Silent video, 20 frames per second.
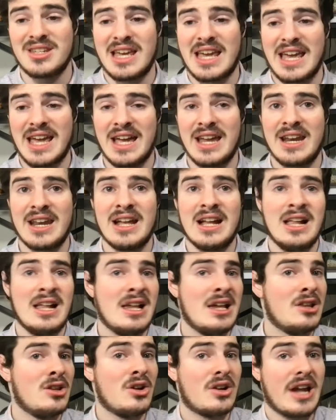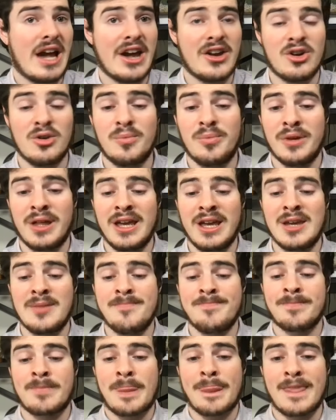And look, I don't
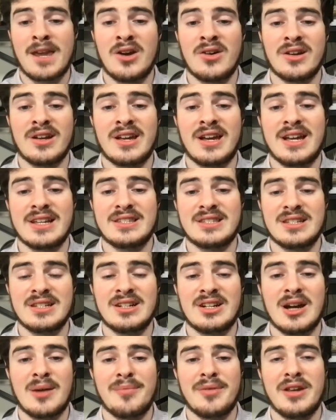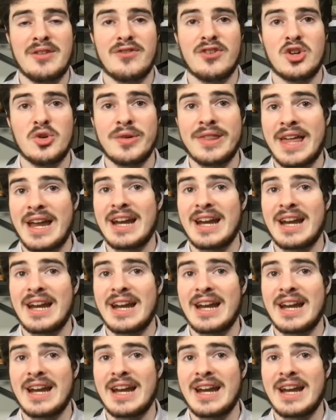blame Eric DaCosta and company for doing that.